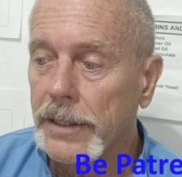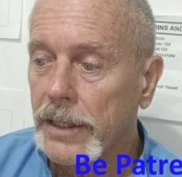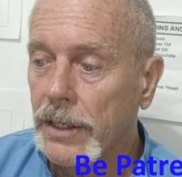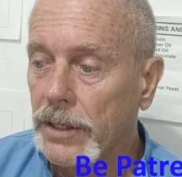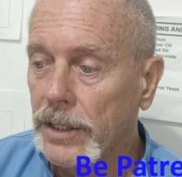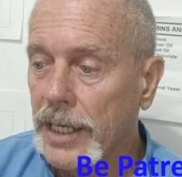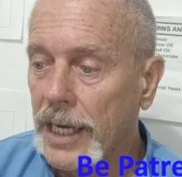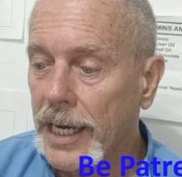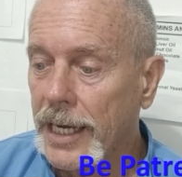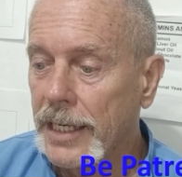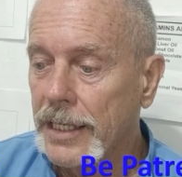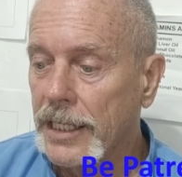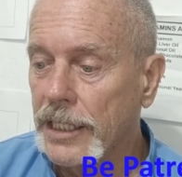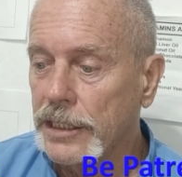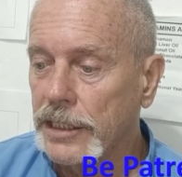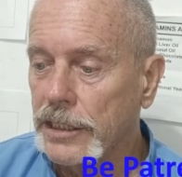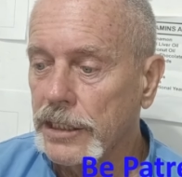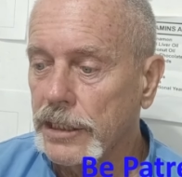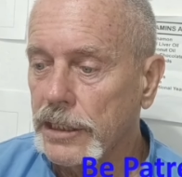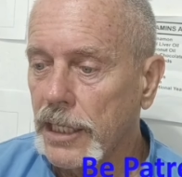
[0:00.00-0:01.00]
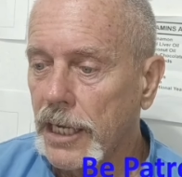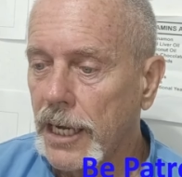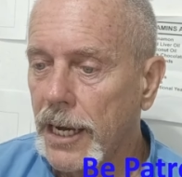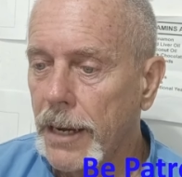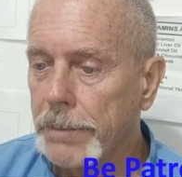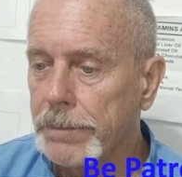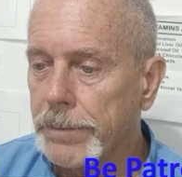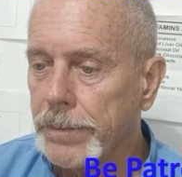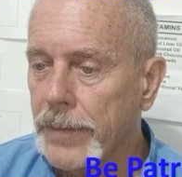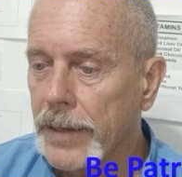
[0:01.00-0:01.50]
Okay, and this is
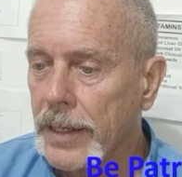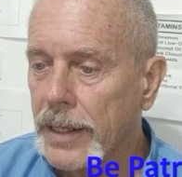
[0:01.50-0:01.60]
the